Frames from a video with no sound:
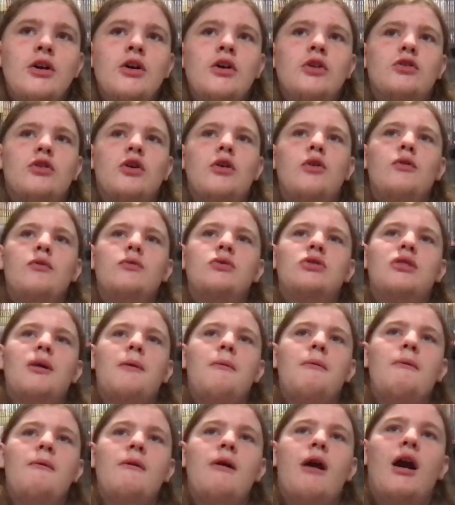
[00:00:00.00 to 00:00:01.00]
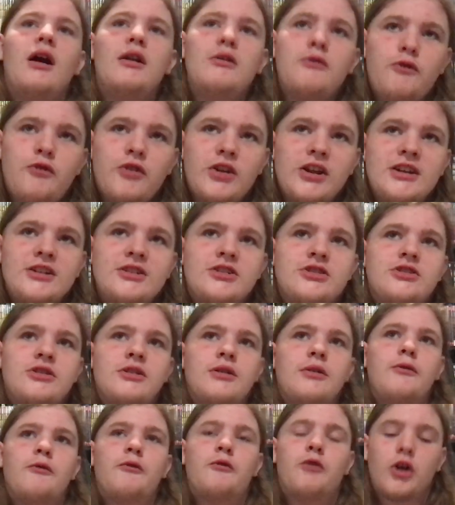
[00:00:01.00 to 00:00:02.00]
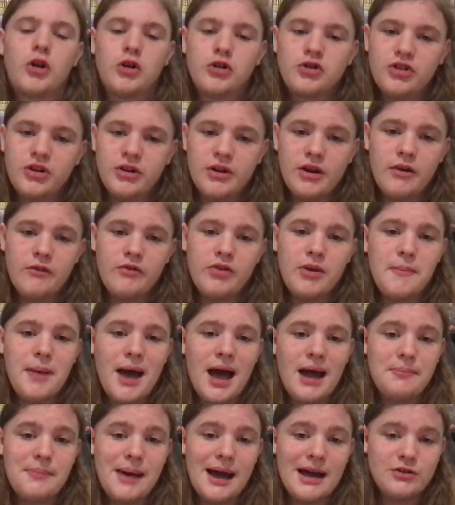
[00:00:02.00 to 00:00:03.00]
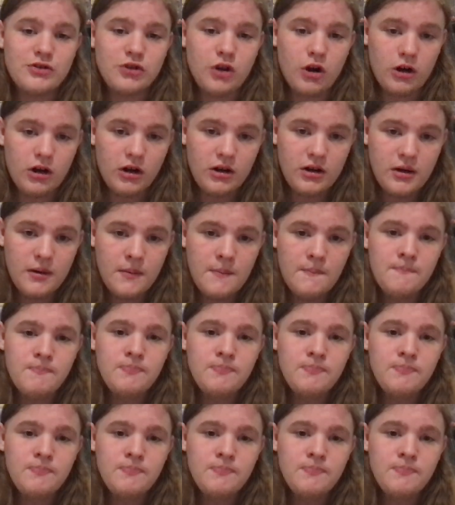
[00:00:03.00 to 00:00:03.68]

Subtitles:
So the unfinished version of the Bad Batch arc